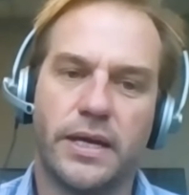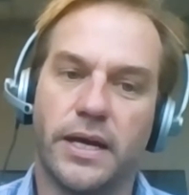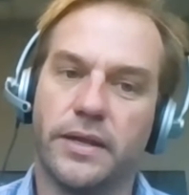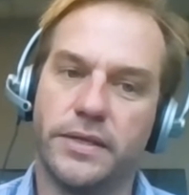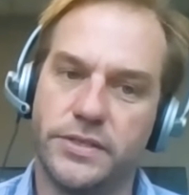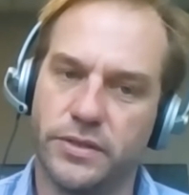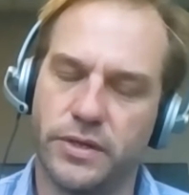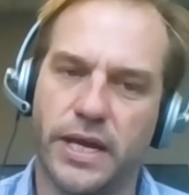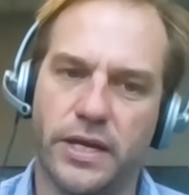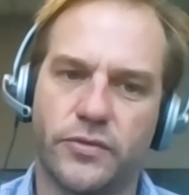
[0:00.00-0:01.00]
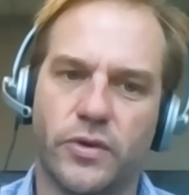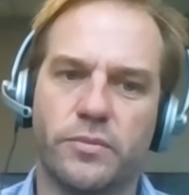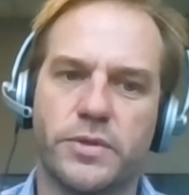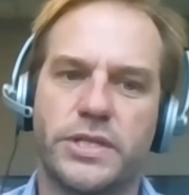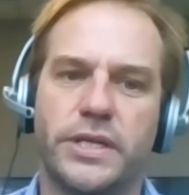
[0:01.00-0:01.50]
Uh, these are cash flow
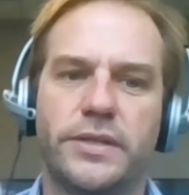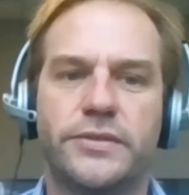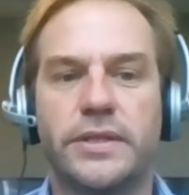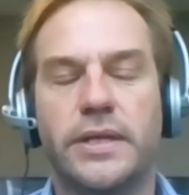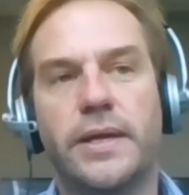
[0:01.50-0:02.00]
machines.